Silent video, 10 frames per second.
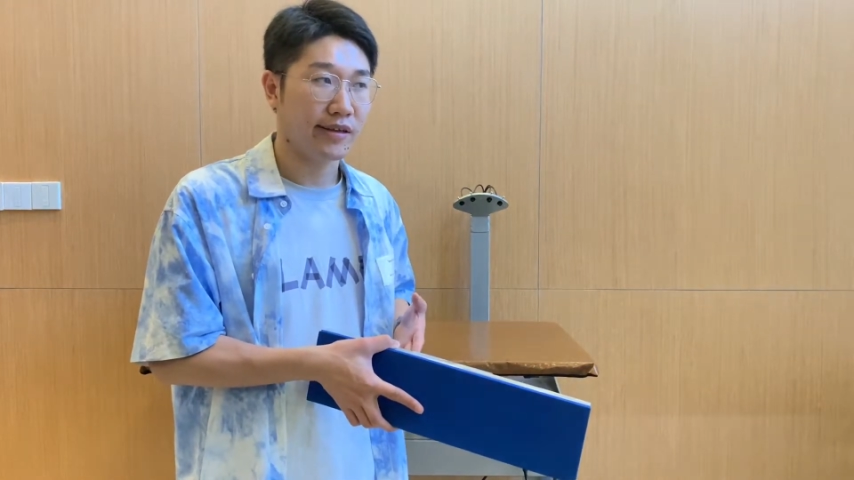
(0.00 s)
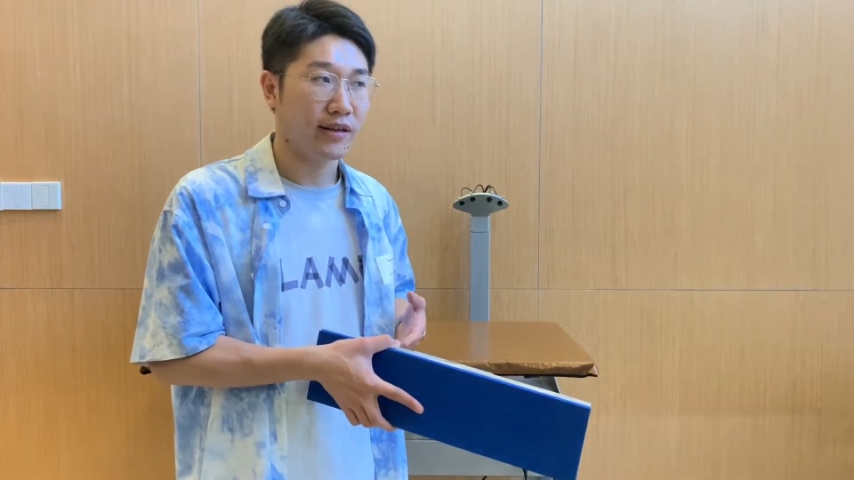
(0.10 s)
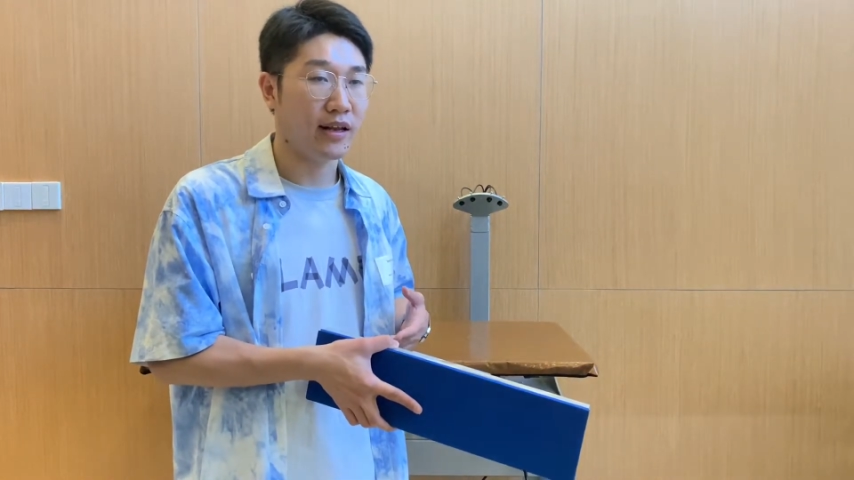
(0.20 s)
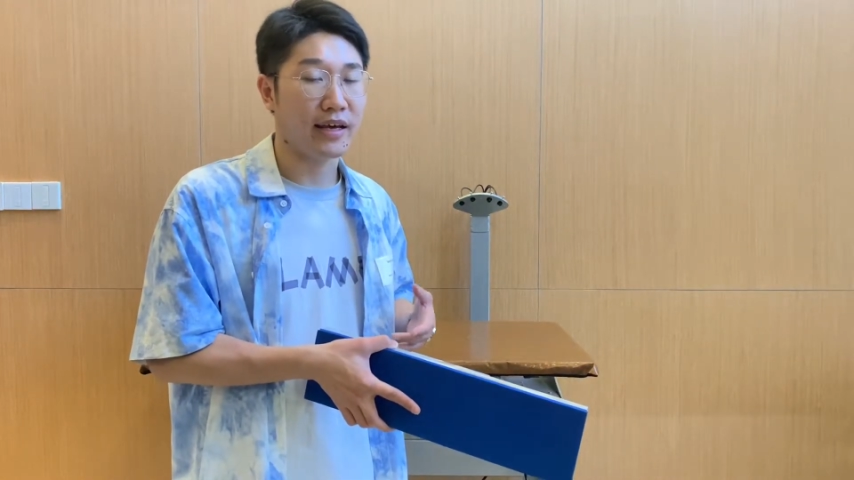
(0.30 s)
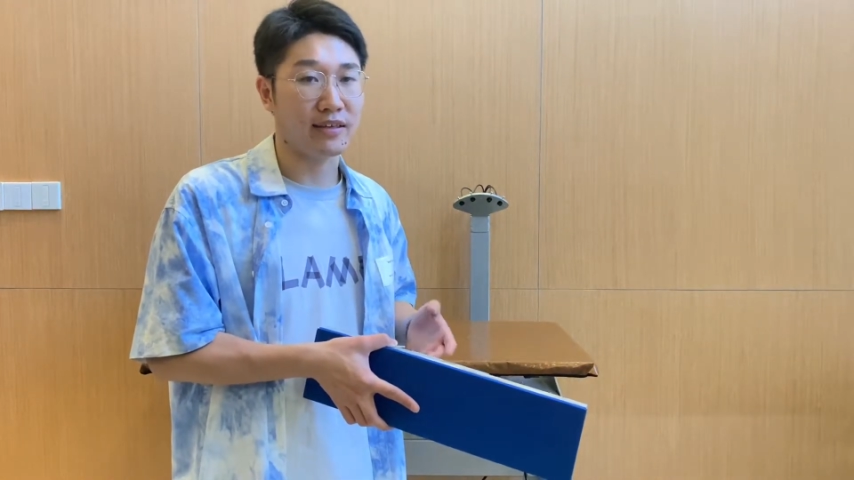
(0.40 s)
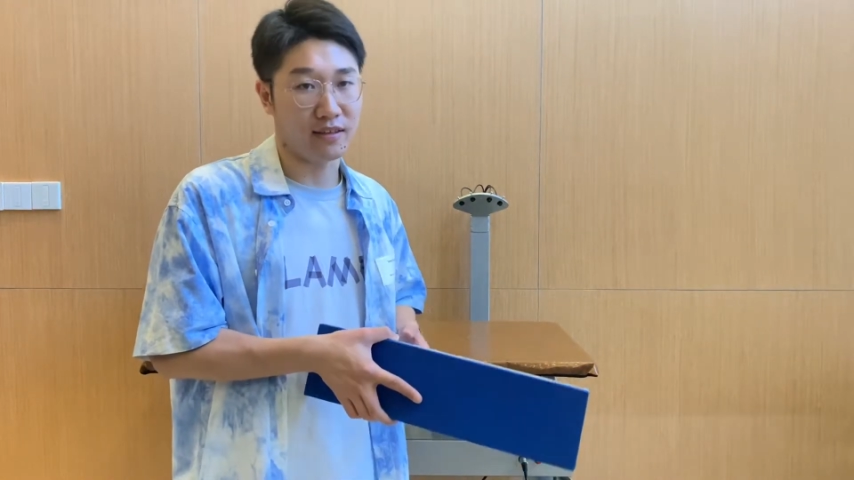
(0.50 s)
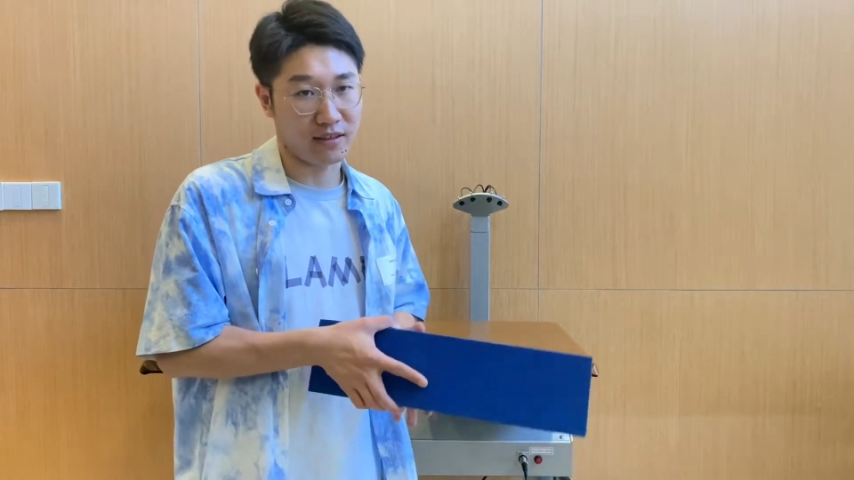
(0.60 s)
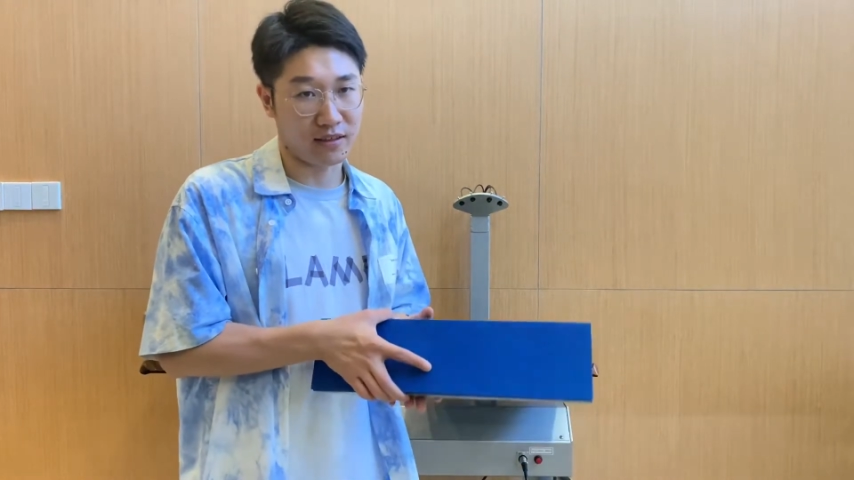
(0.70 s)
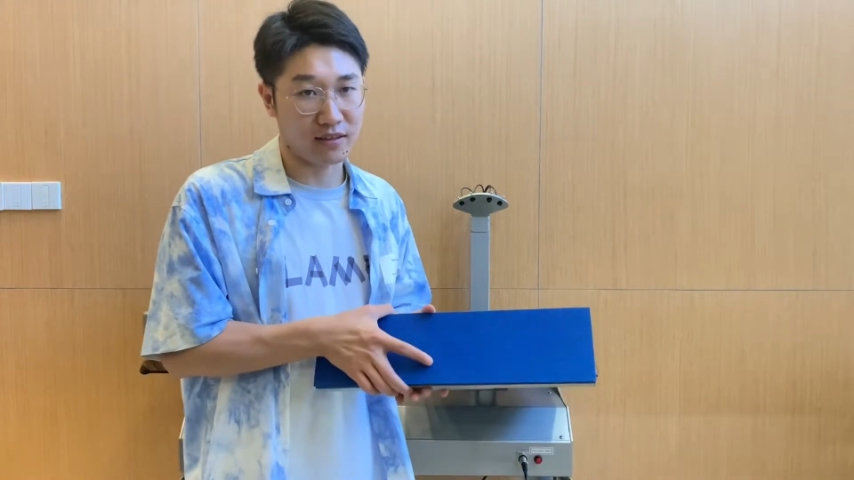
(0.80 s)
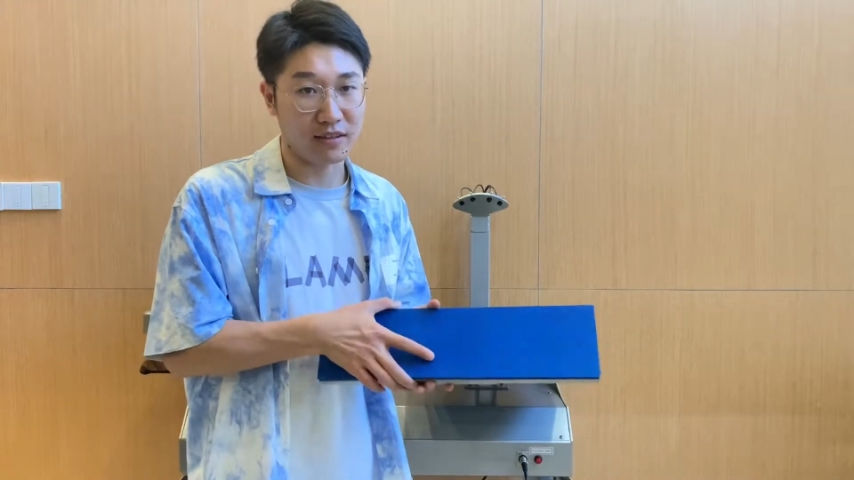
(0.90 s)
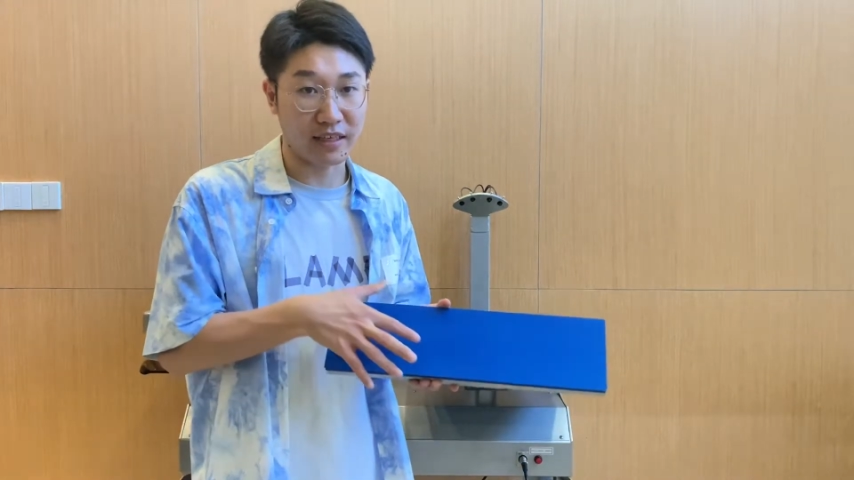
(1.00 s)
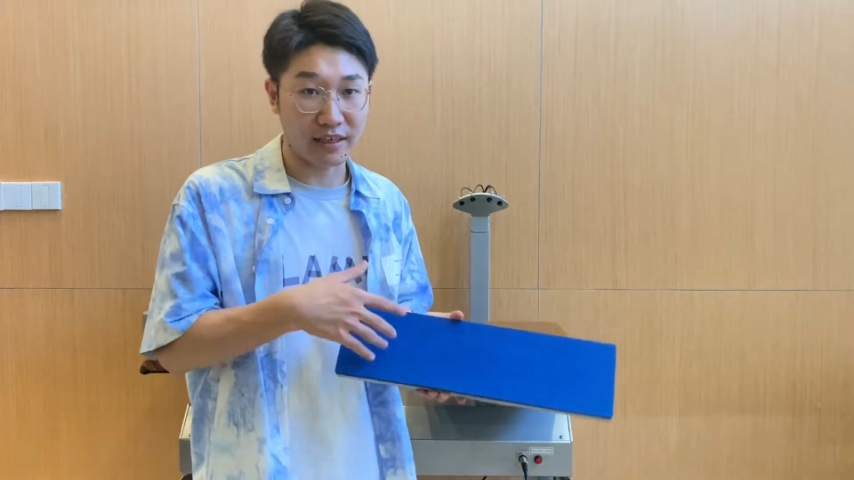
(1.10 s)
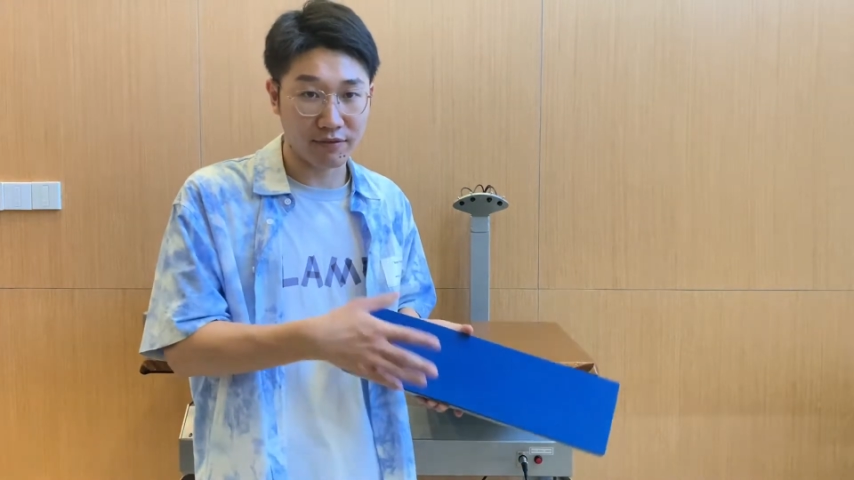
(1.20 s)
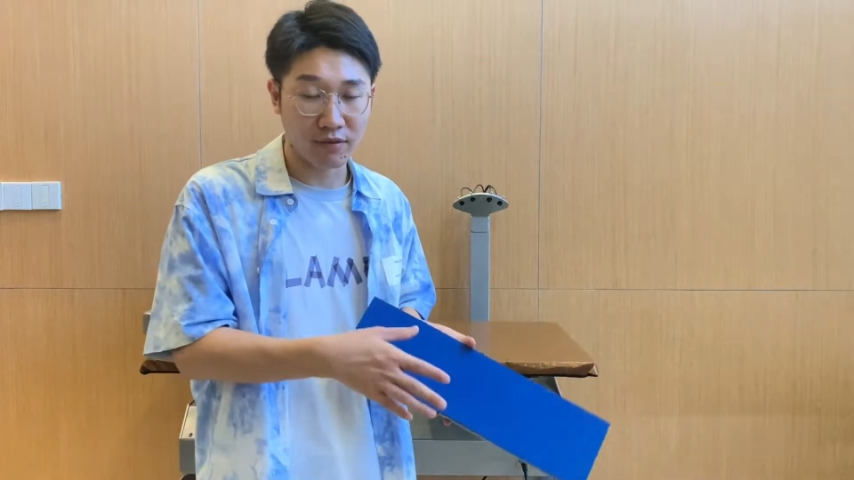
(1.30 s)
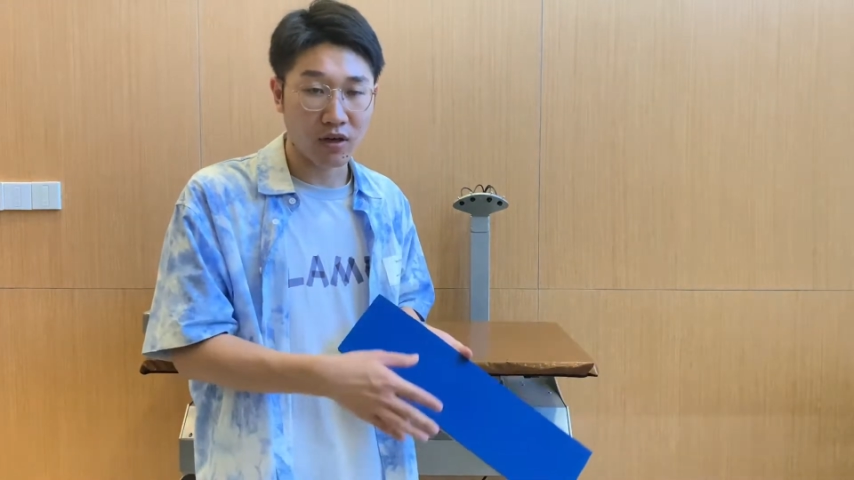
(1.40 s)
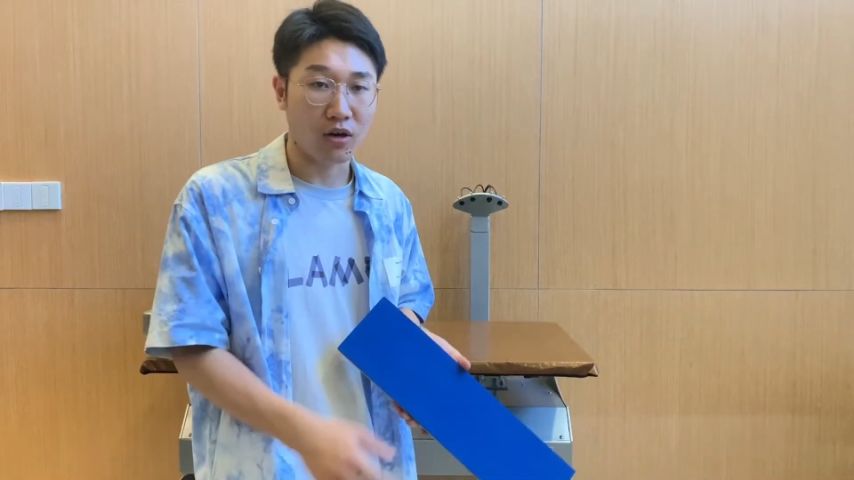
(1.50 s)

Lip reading: like the sleeve